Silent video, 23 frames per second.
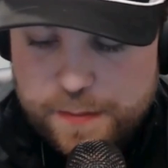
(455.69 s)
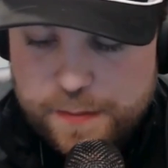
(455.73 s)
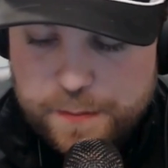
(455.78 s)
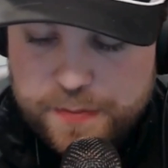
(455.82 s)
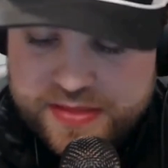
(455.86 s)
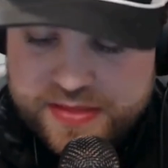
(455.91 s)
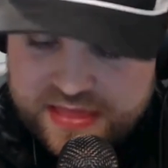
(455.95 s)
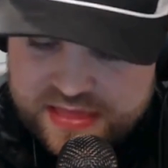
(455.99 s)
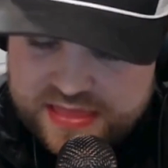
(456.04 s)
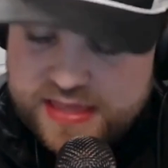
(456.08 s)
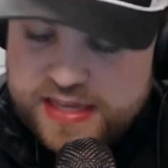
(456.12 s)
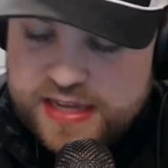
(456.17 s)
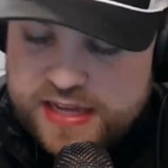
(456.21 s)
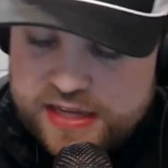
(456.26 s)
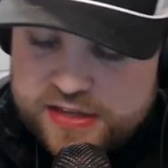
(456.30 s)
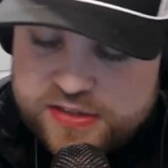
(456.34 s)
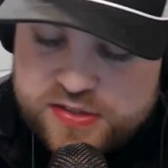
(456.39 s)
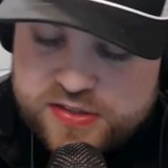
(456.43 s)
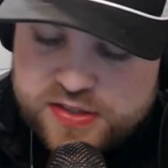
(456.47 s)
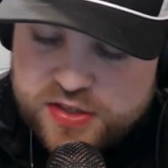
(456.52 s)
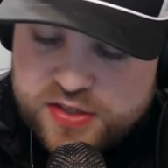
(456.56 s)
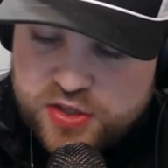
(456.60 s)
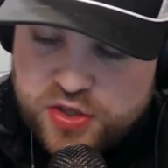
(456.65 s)
But the thing
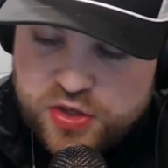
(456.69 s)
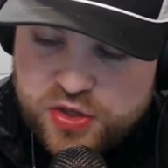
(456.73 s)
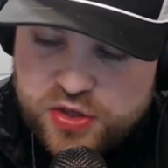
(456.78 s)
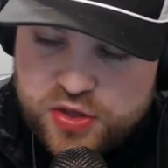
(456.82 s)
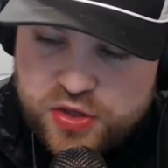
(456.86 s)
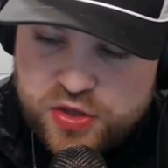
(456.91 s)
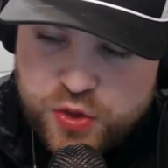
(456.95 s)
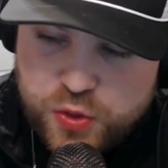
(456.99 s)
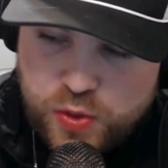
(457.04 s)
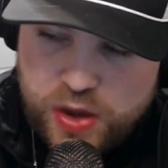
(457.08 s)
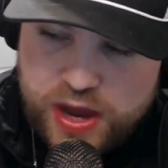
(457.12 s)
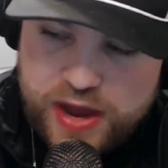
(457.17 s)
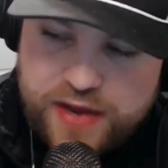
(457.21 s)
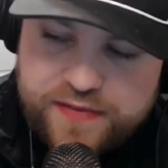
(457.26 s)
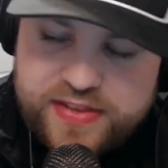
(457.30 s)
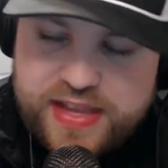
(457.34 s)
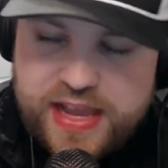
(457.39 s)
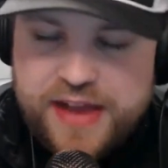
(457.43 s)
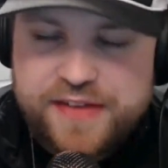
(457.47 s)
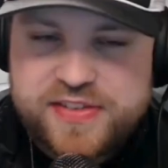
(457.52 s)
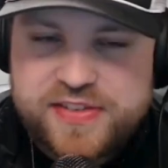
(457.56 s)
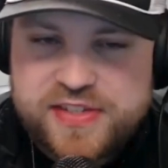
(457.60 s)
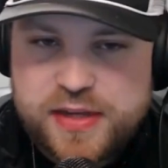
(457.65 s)
is, you have to
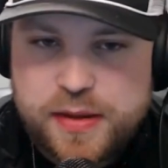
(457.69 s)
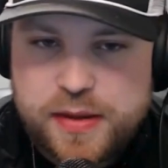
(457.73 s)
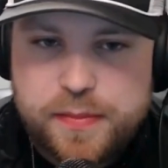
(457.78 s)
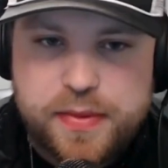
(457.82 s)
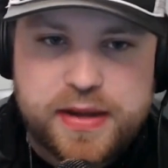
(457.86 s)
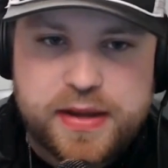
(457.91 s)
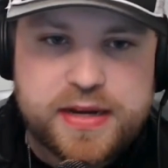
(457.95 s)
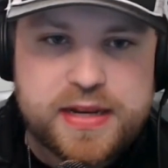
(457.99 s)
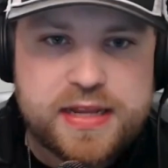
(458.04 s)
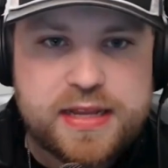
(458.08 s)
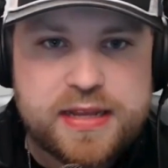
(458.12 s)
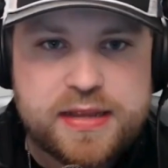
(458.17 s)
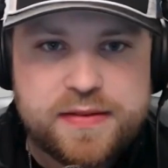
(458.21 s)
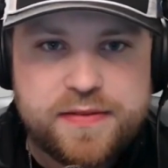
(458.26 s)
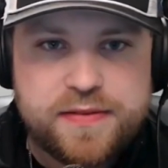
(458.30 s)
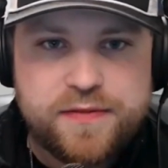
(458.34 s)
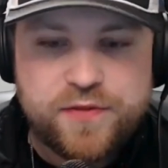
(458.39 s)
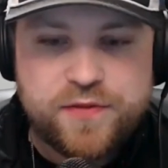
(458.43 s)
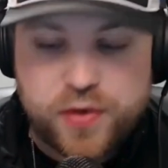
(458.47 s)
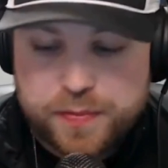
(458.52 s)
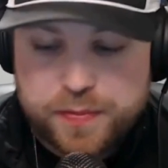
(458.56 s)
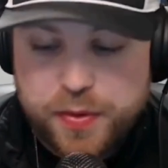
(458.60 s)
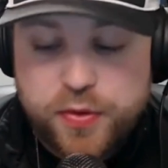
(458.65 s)
have somebody
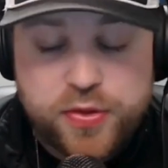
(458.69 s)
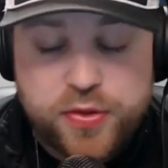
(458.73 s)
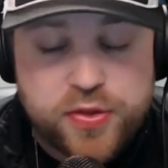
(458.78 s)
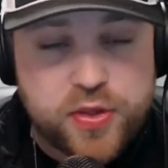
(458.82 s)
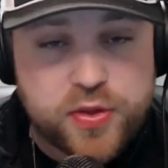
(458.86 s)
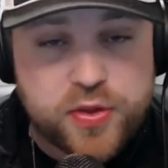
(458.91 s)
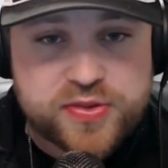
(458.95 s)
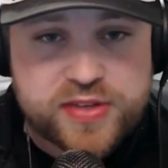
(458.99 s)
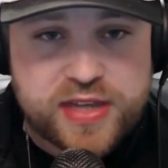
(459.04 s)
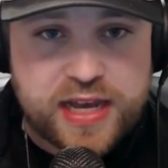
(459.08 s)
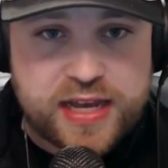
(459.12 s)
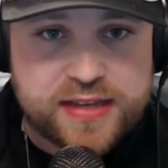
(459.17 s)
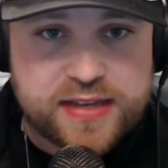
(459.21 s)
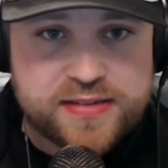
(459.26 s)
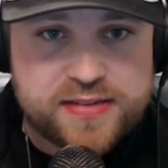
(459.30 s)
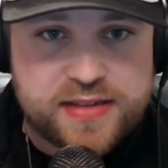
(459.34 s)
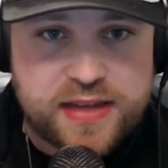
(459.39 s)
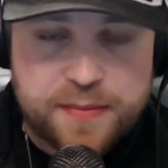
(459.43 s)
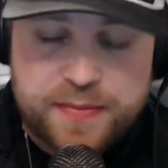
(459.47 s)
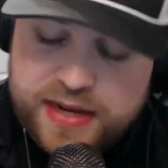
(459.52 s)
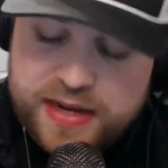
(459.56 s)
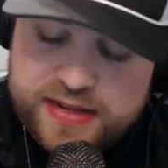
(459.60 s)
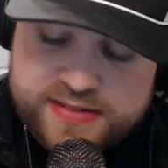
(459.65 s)
for both of those guys.
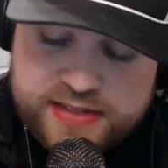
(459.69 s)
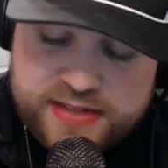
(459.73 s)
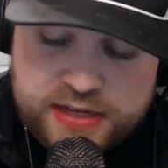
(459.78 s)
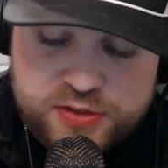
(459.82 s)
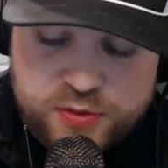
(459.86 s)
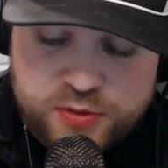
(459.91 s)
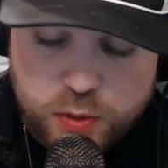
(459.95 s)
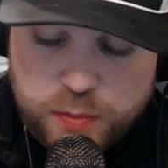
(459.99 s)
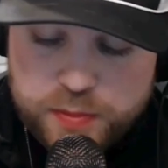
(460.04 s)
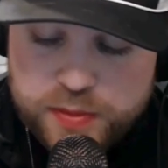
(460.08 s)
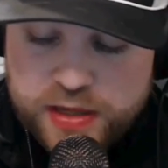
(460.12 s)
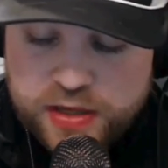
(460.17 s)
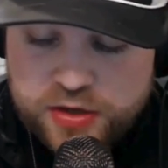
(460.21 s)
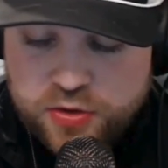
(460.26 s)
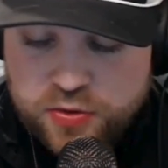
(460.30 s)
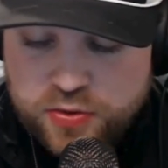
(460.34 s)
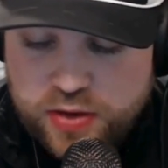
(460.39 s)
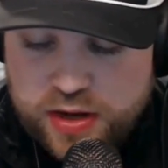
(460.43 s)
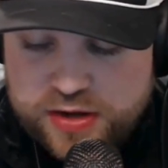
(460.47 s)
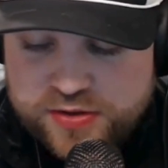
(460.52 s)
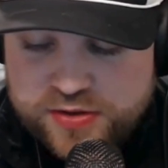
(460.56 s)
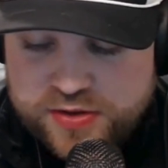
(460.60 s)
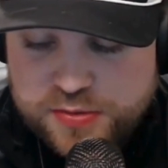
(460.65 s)
I mean, Isaiah Swope can
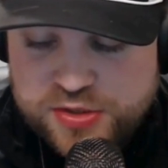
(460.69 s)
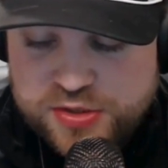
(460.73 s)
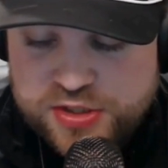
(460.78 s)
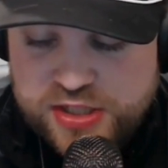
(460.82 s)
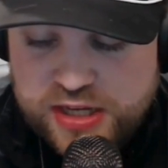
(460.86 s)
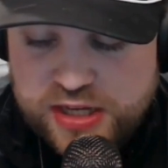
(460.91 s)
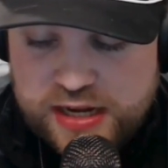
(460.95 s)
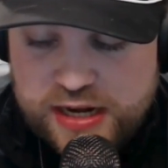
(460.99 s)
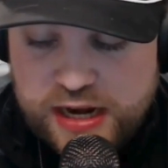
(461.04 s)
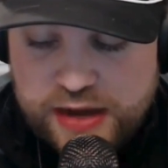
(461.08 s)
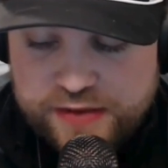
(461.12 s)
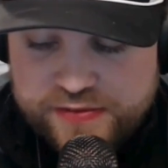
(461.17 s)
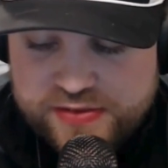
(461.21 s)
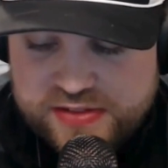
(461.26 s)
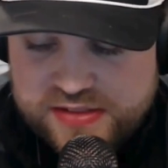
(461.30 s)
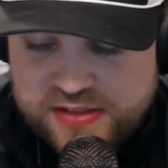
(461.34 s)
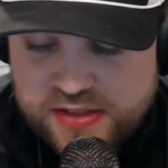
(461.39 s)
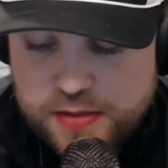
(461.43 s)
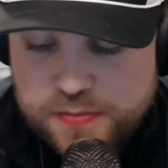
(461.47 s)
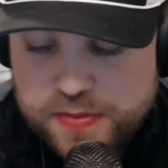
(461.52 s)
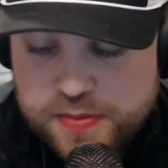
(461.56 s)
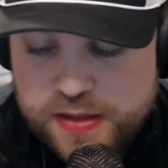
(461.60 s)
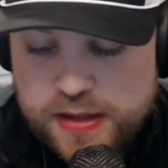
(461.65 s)
create his own shot,
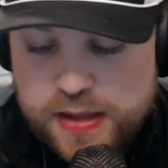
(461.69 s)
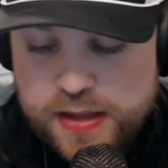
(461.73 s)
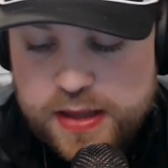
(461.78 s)
obviously, but